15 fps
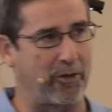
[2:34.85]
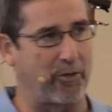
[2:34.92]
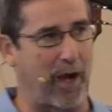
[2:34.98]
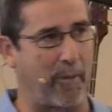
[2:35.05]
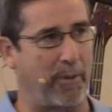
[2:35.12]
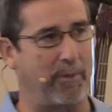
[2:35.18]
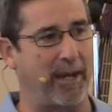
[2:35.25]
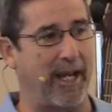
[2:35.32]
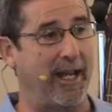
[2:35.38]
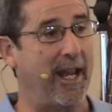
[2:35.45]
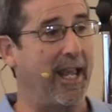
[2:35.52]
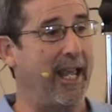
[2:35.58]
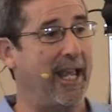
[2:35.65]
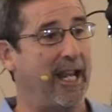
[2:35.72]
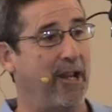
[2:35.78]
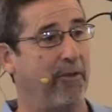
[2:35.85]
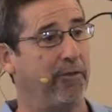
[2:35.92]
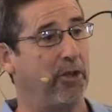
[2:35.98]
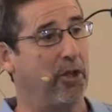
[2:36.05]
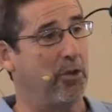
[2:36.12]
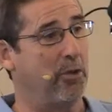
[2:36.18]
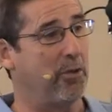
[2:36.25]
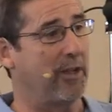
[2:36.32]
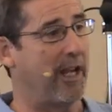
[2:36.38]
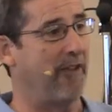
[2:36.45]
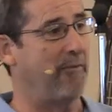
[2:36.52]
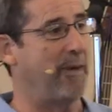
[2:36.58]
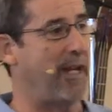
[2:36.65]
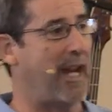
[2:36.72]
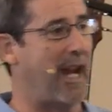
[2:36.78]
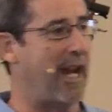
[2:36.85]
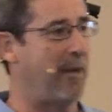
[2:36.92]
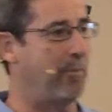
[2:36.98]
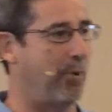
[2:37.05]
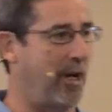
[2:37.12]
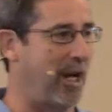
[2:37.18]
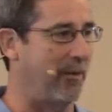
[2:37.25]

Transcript: Drop them in. If you give me a prayer